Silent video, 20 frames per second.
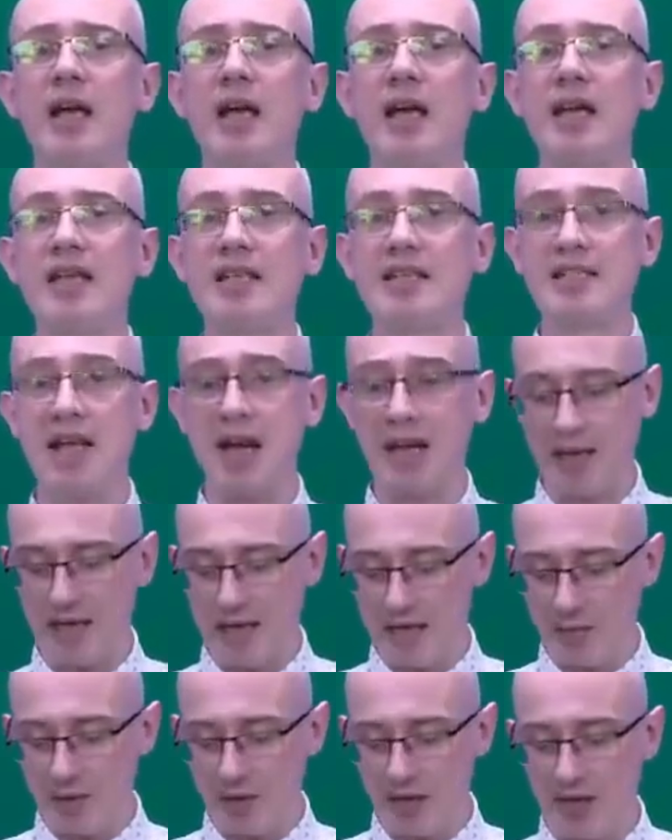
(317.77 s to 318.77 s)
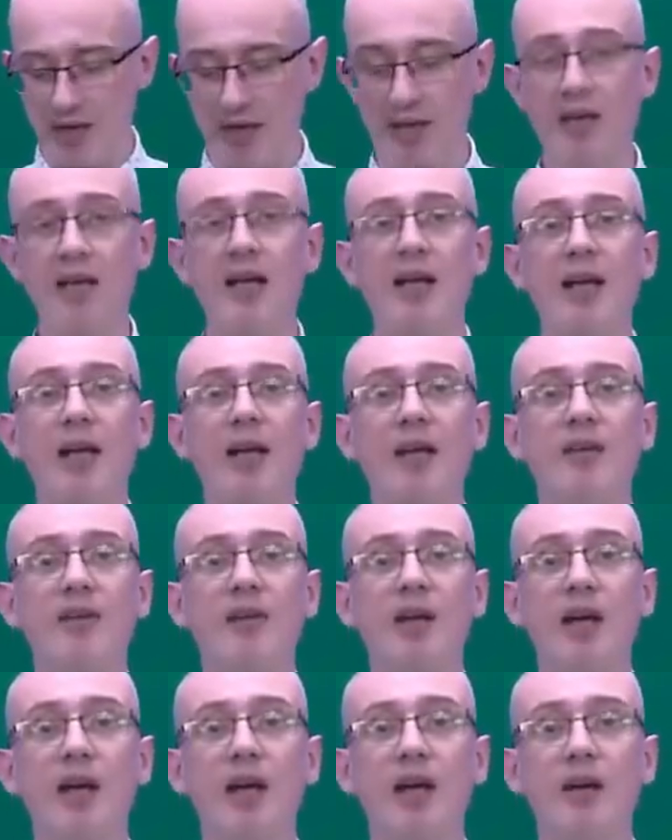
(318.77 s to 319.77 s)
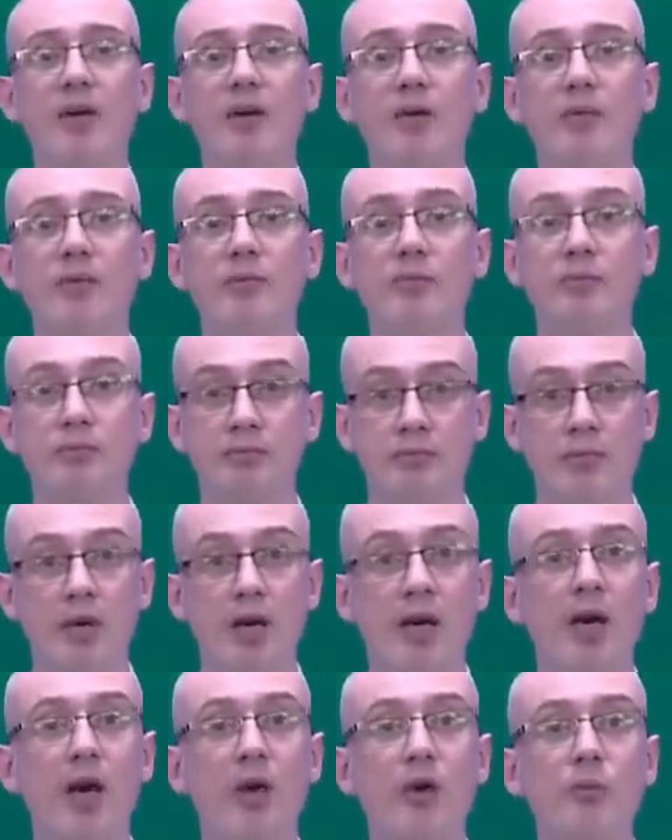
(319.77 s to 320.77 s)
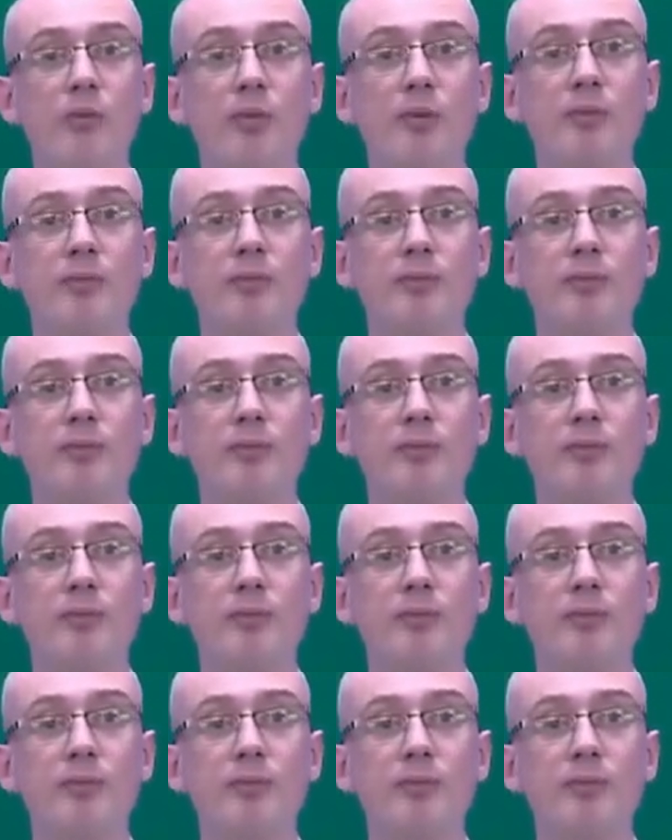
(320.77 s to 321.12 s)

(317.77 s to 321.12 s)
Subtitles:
exactly why and how, I hope.